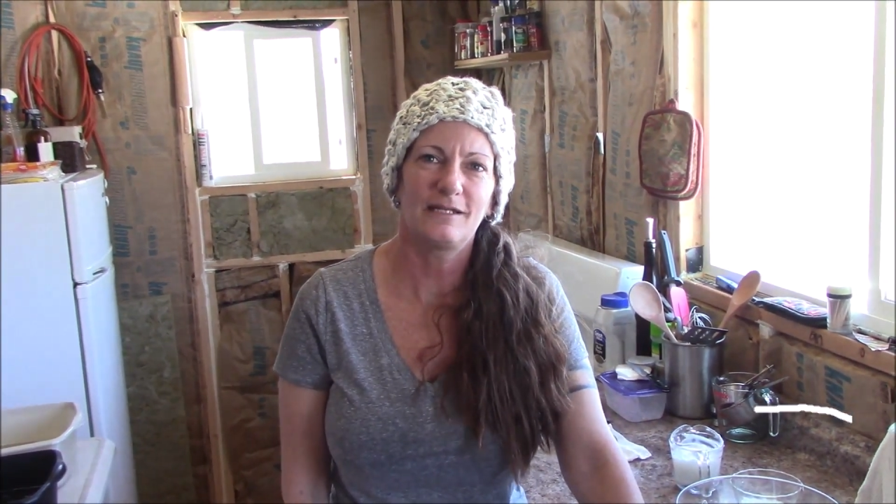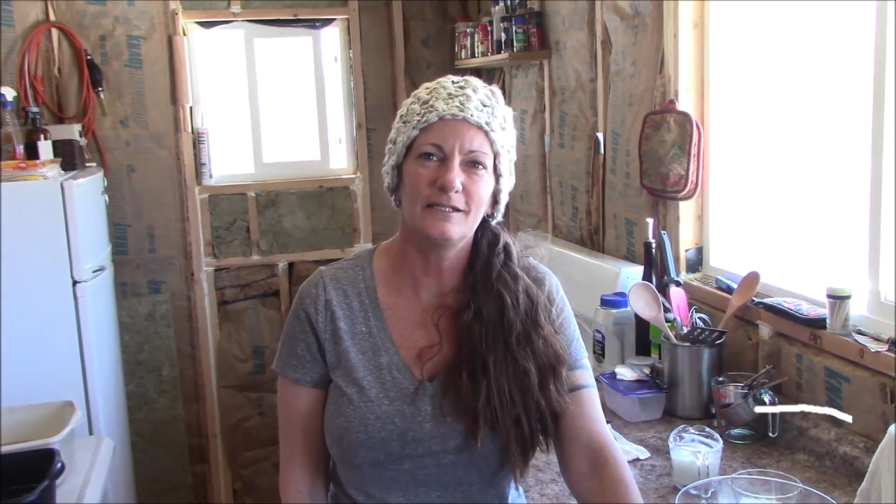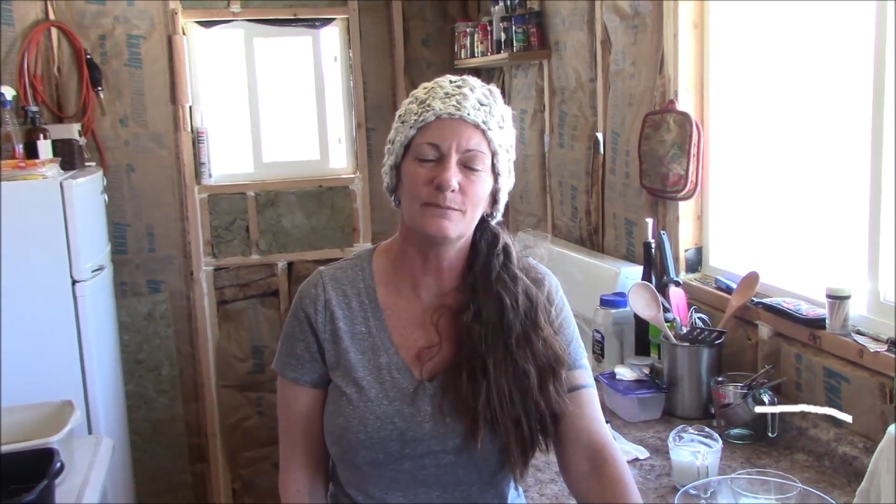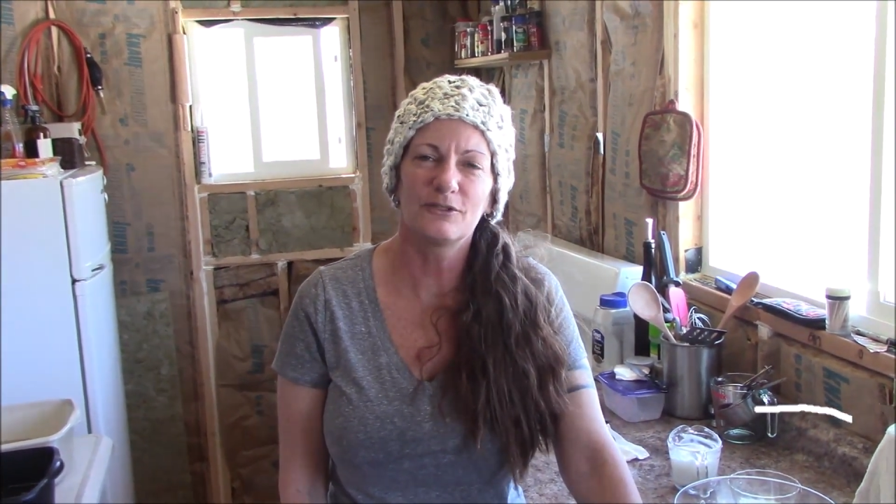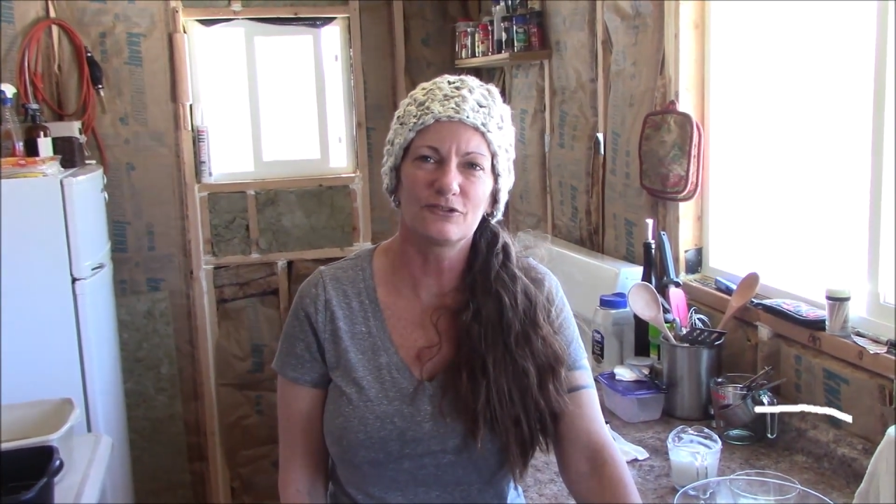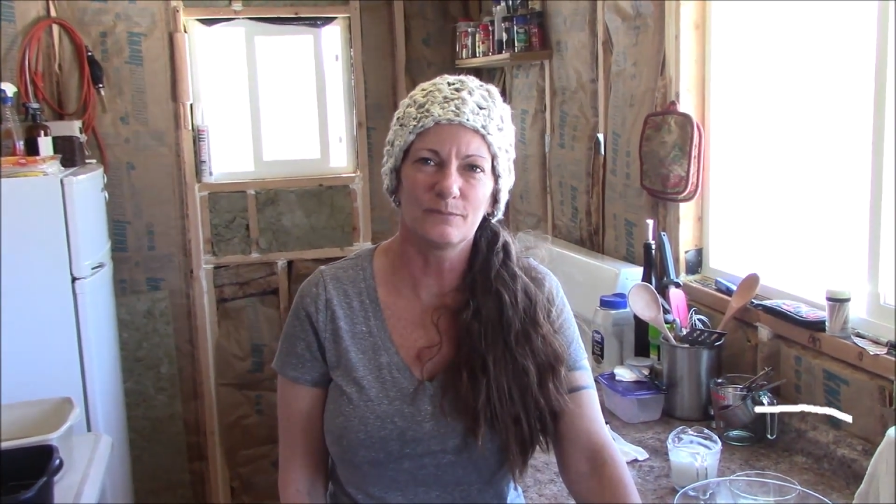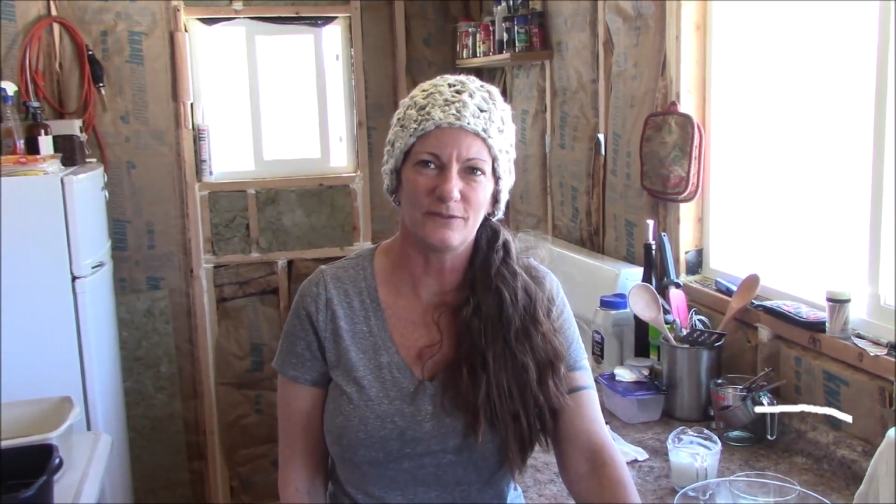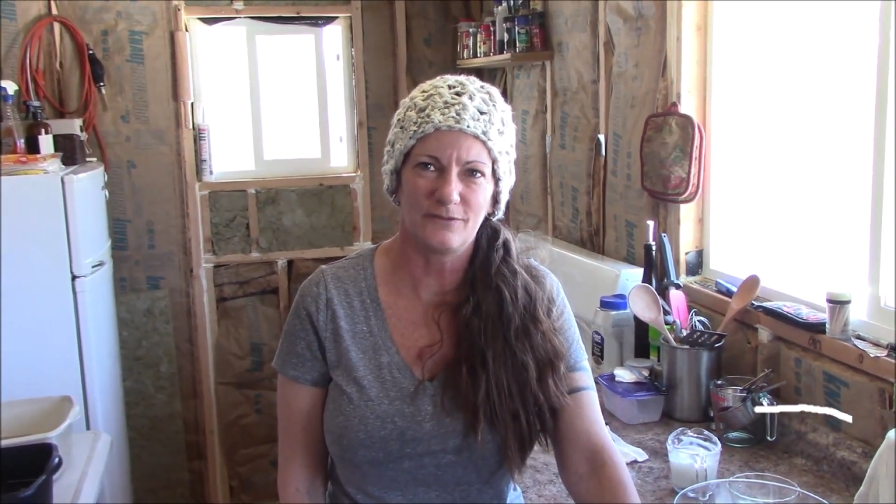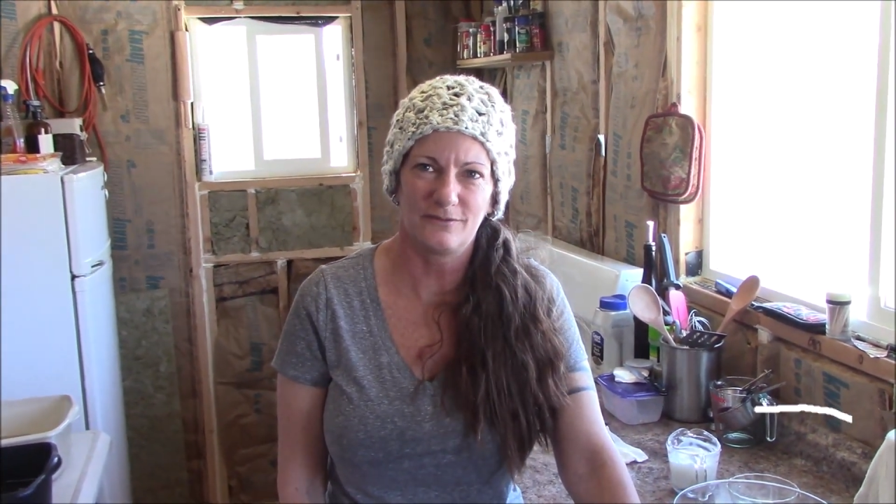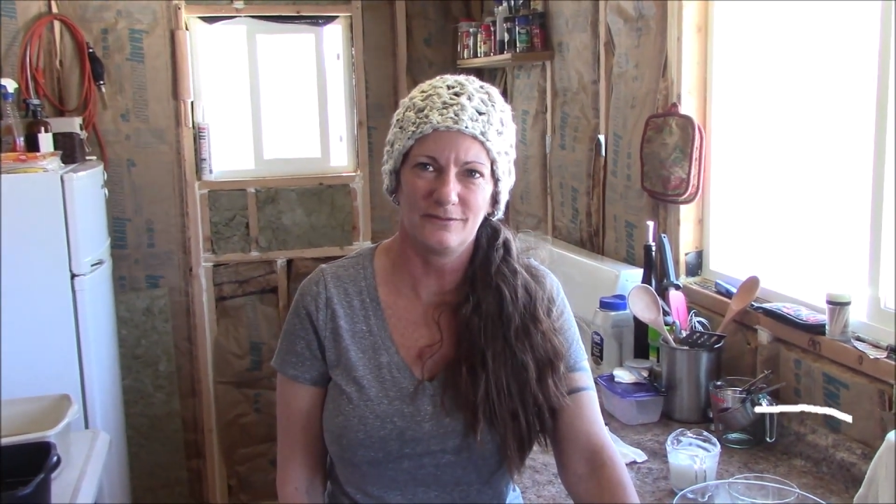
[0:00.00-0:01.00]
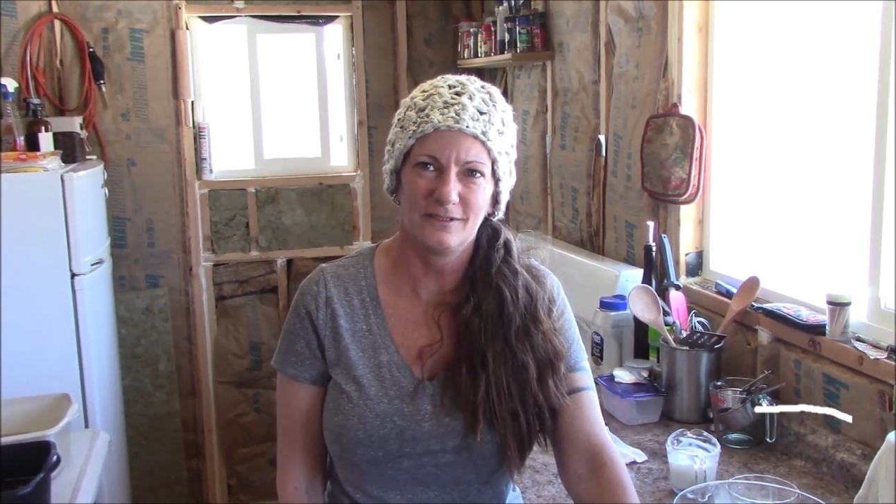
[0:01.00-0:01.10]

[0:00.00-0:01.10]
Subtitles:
need measurements.